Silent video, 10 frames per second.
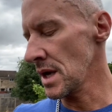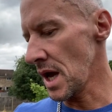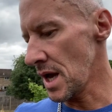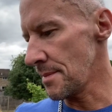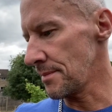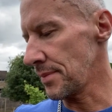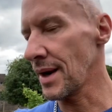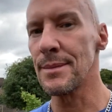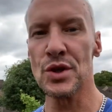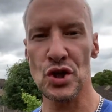But
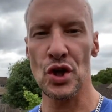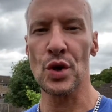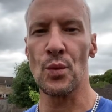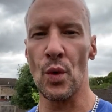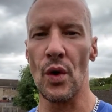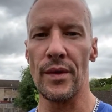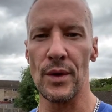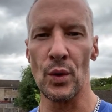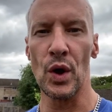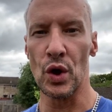let me show you what they
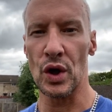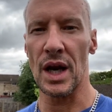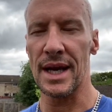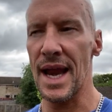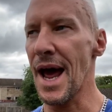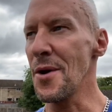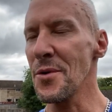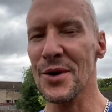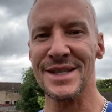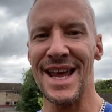all look like now,
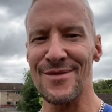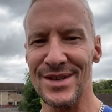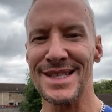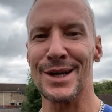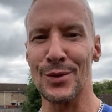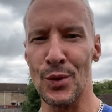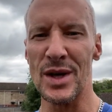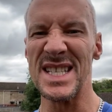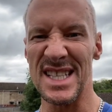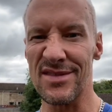because every single one
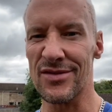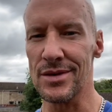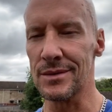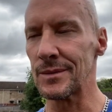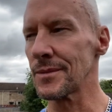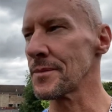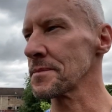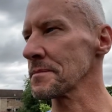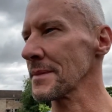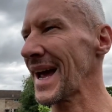is different.
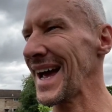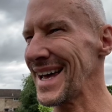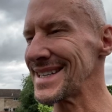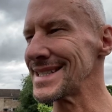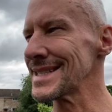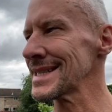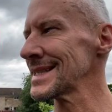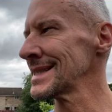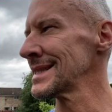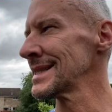And
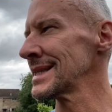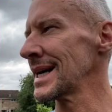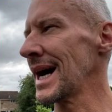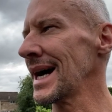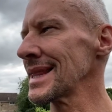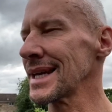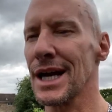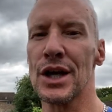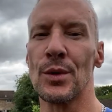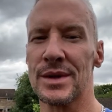I think
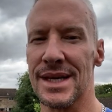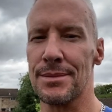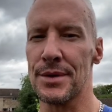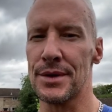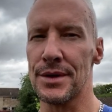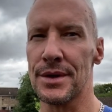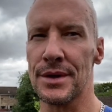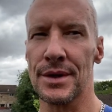I know what's happened.